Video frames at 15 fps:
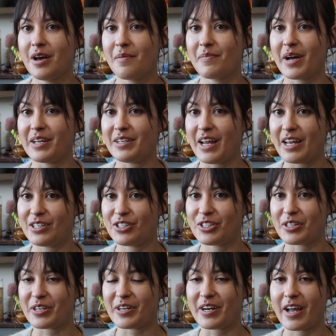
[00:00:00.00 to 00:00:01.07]
by
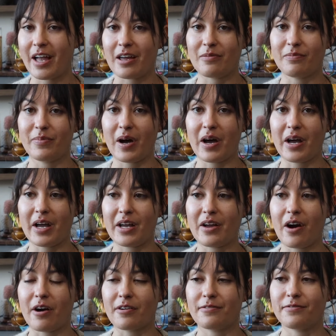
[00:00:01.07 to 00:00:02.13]
nature and by
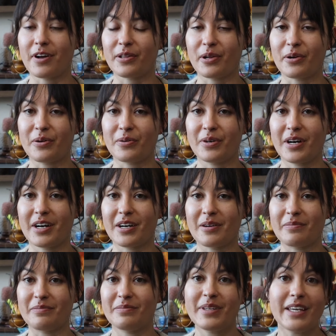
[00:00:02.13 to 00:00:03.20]
our fellow
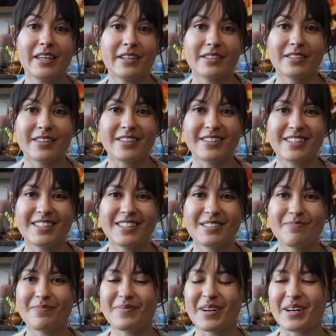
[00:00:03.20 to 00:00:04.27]
beings on this
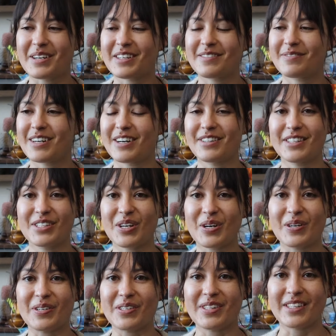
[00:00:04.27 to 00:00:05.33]

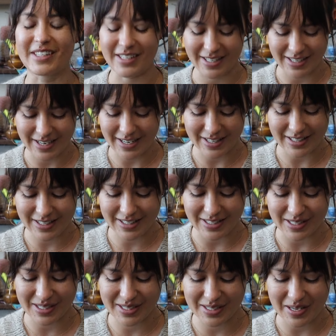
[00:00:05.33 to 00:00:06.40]
earth. And it's
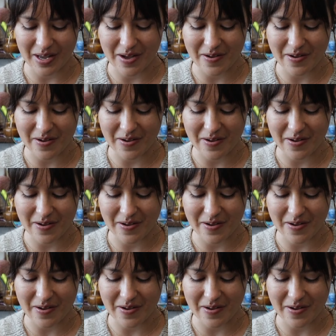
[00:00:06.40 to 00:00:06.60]
just,